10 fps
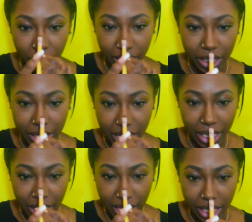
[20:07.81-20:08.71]
we get the
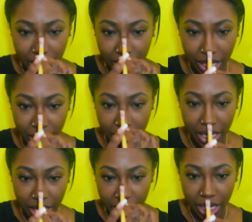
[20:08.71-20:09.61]
tickets, da da
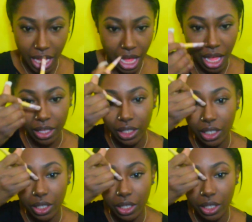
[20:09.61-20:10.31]
da da da.